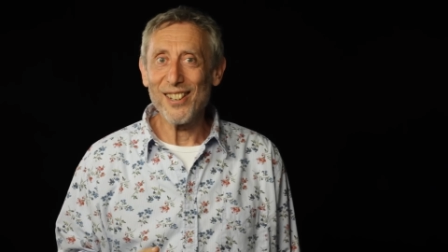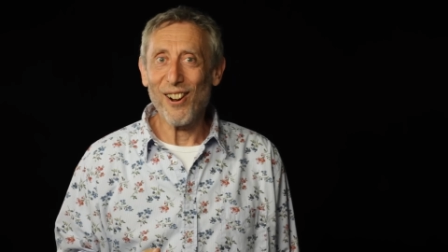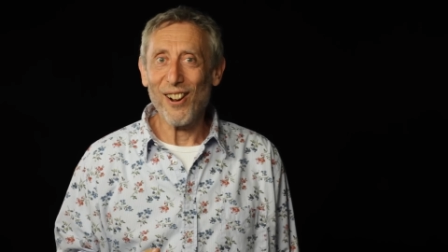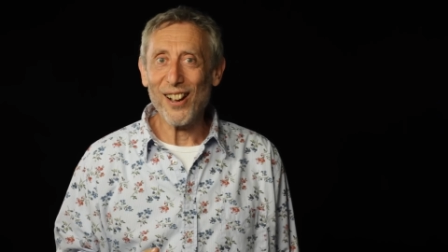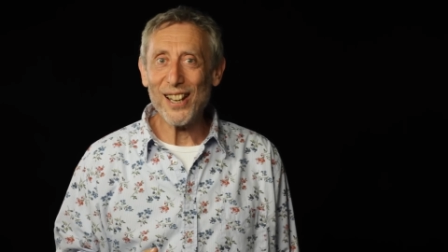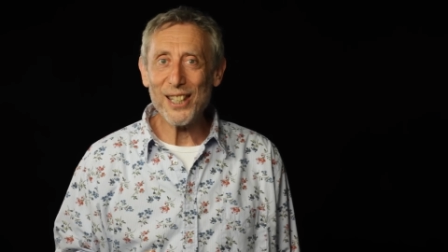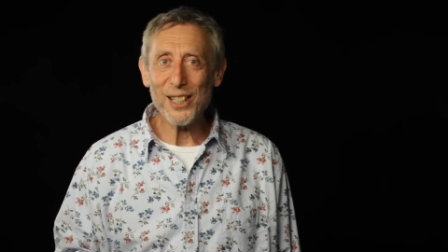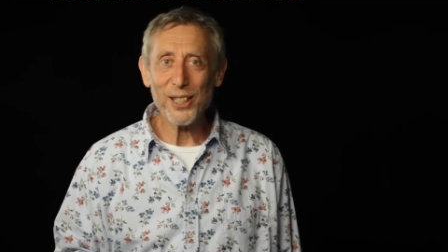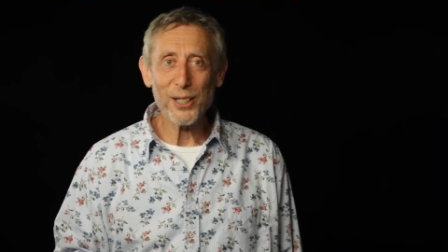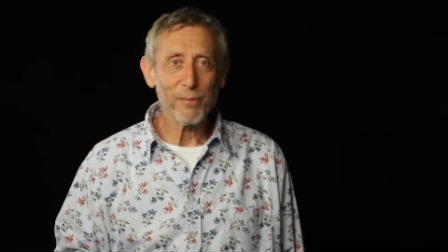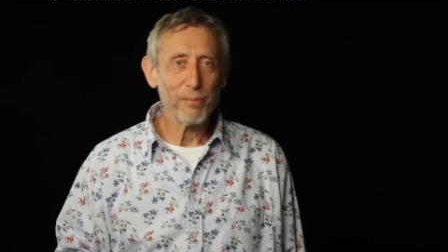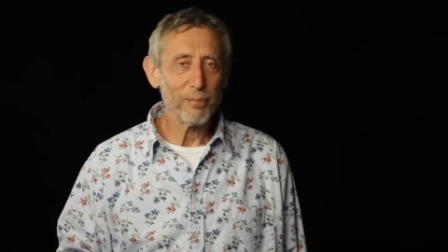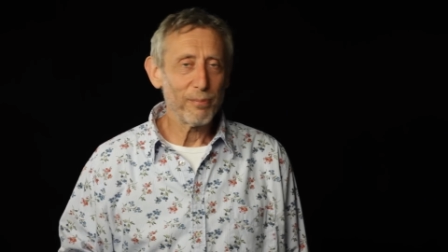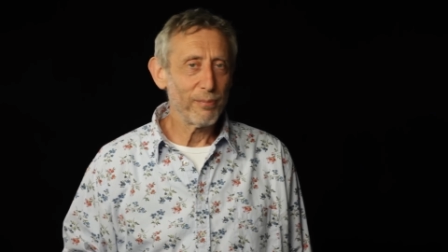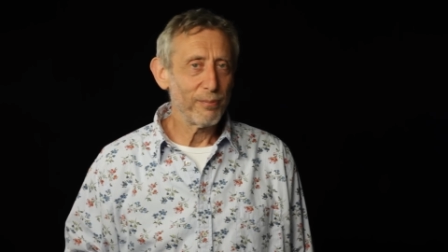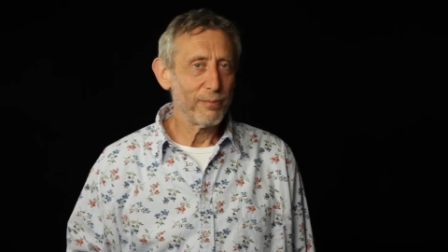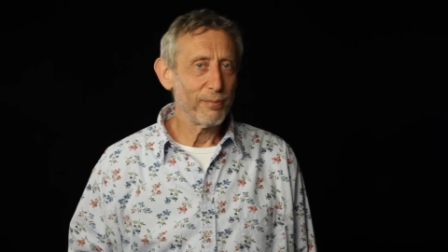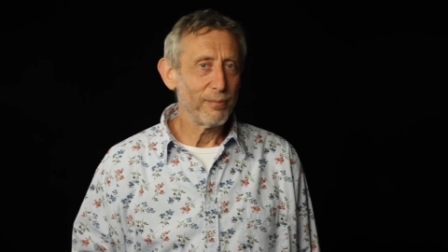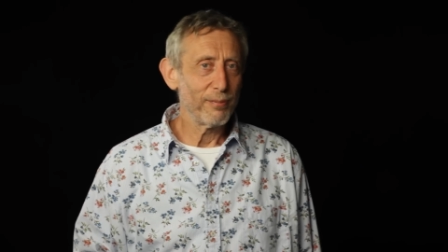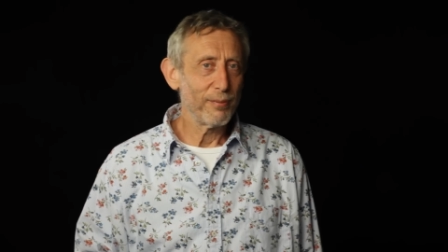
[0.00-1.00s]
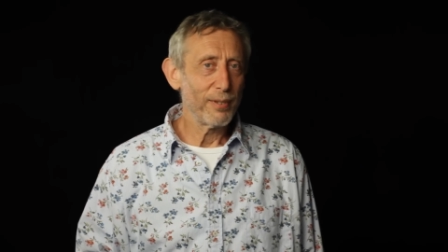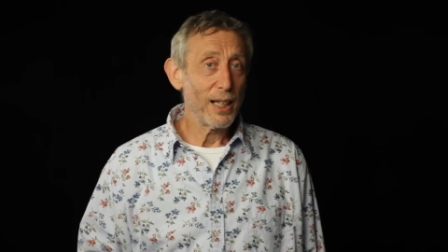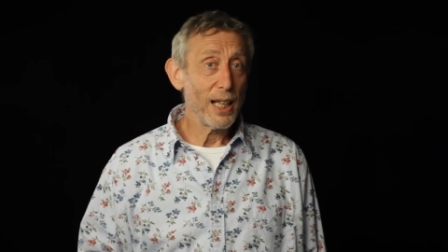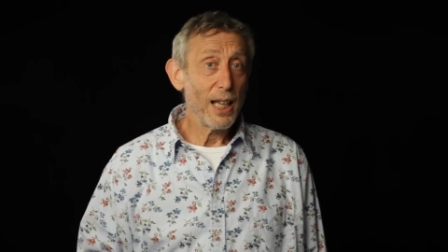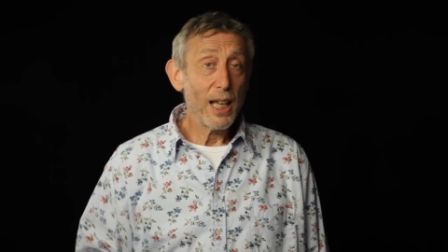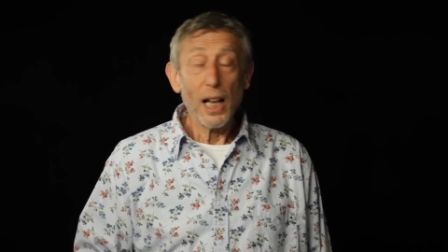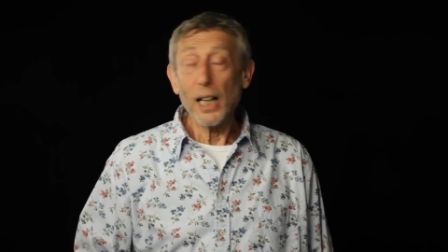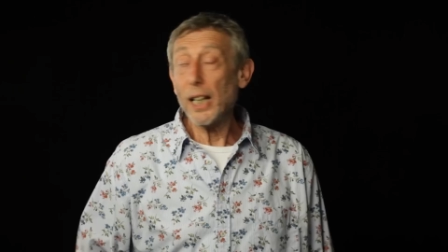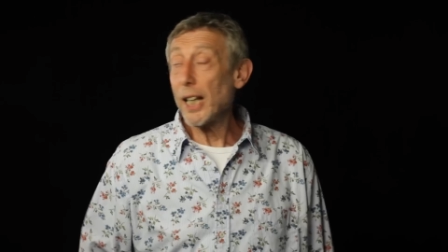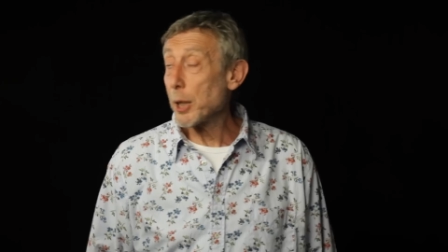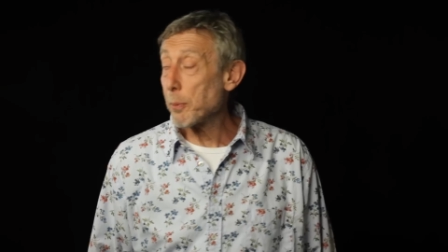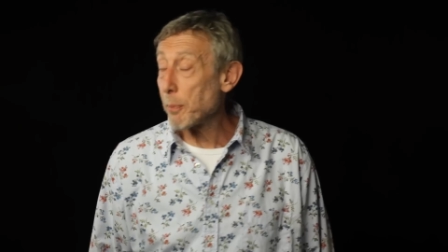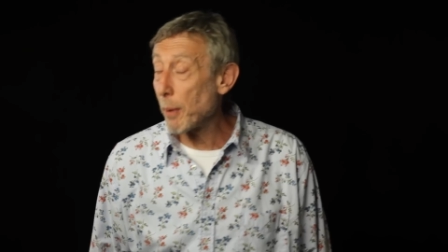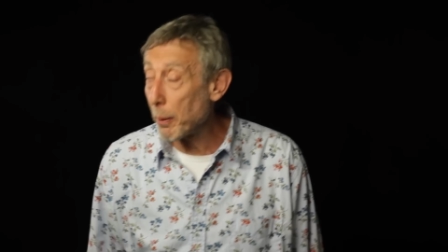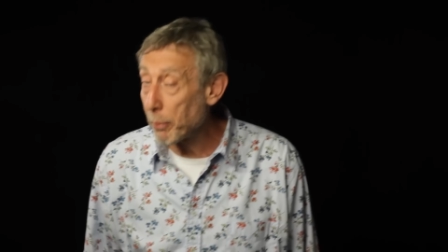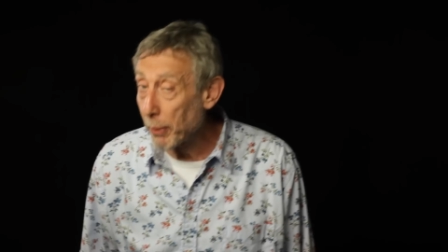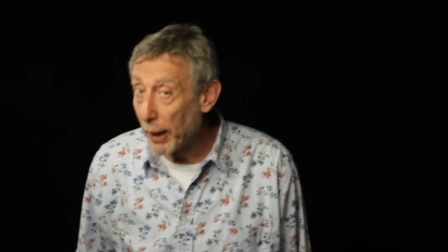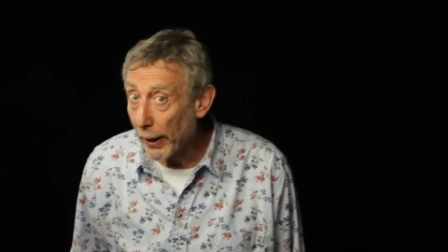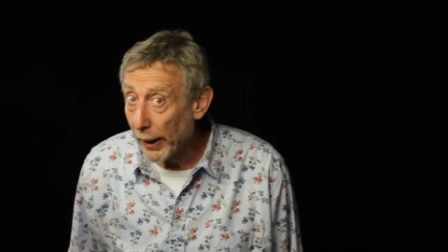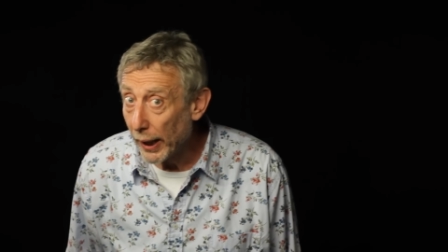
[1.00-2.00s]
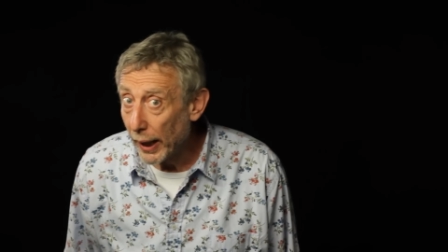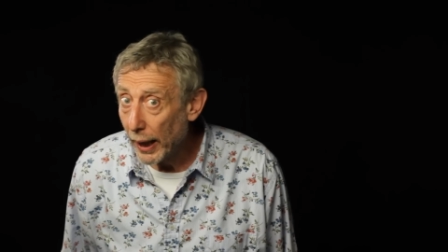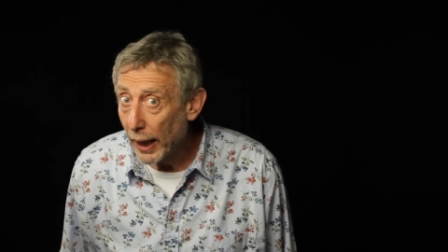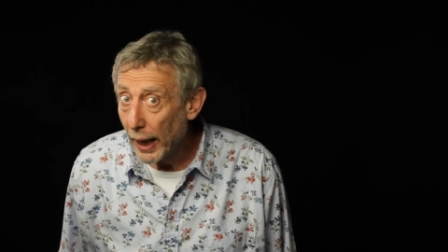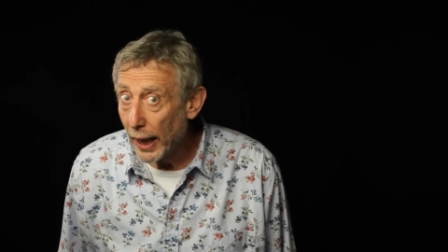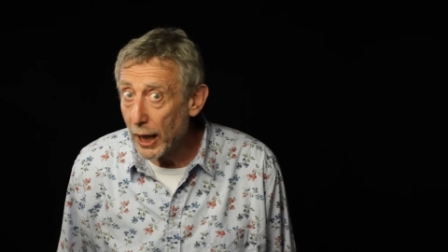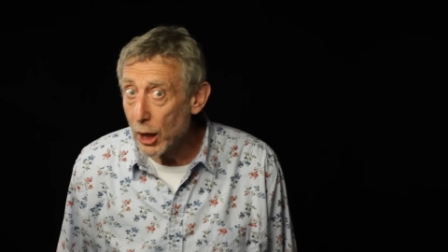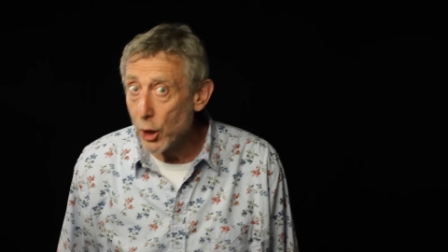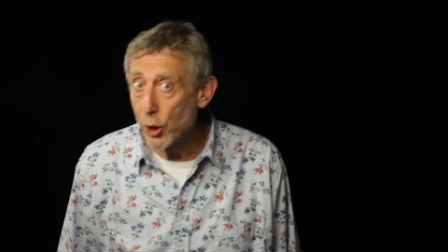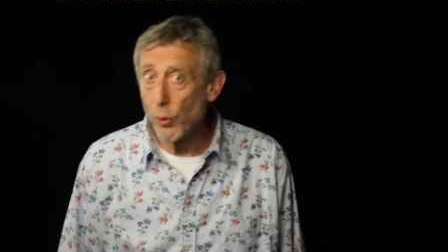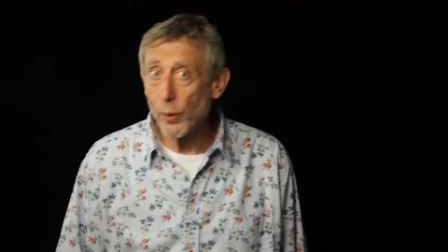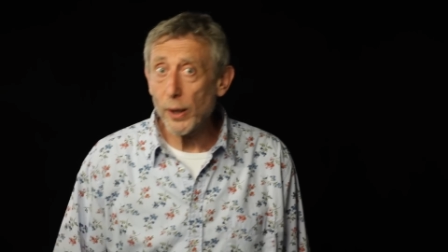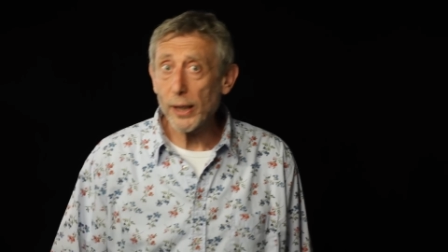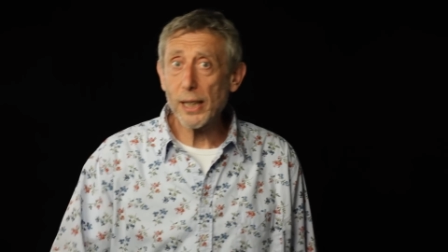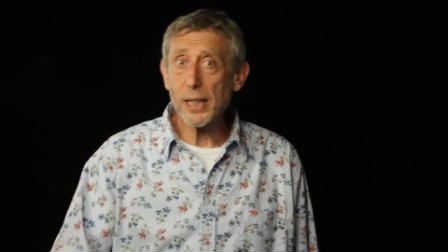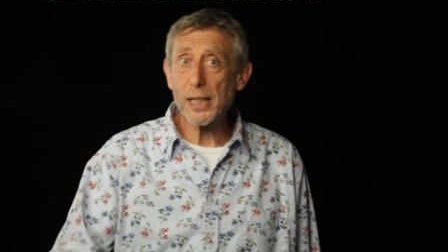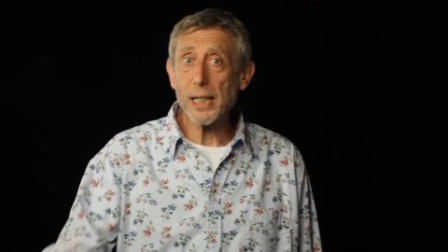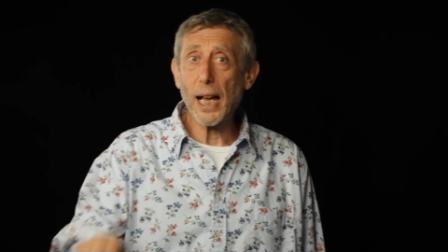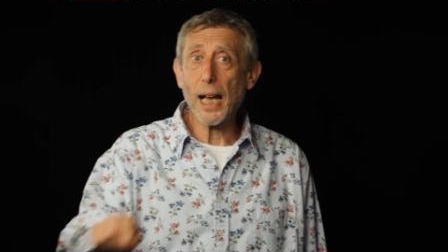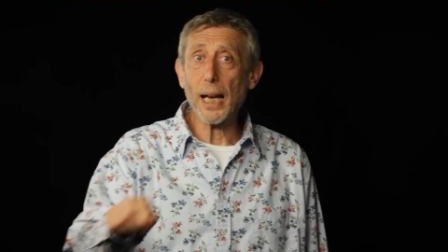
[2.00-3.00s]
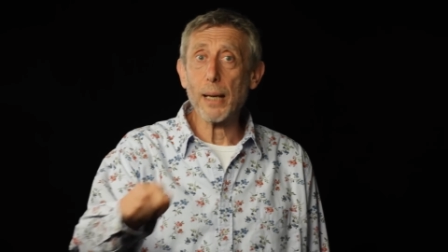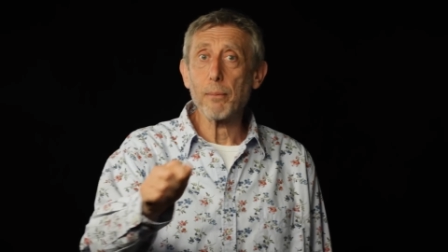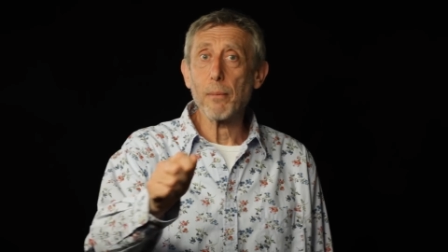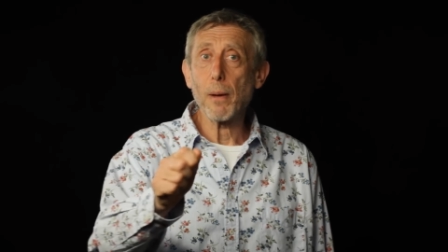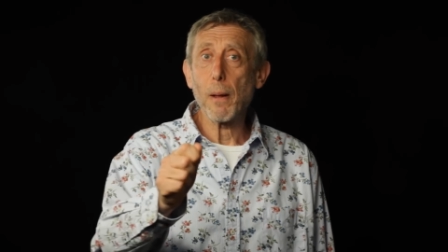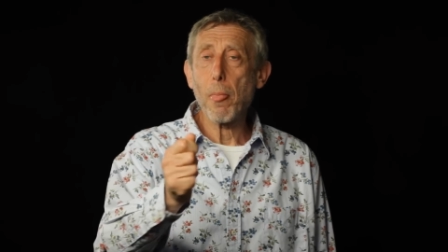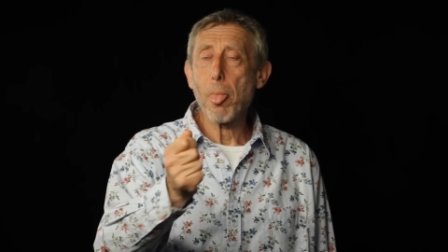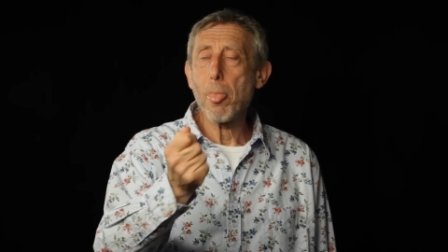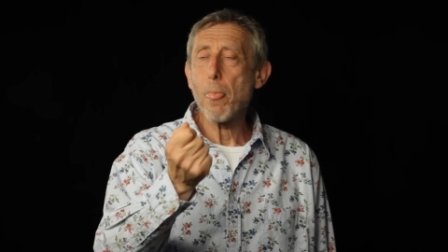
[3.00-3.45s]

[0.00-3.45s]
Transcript: nice. And there's my brother, he's doing the same.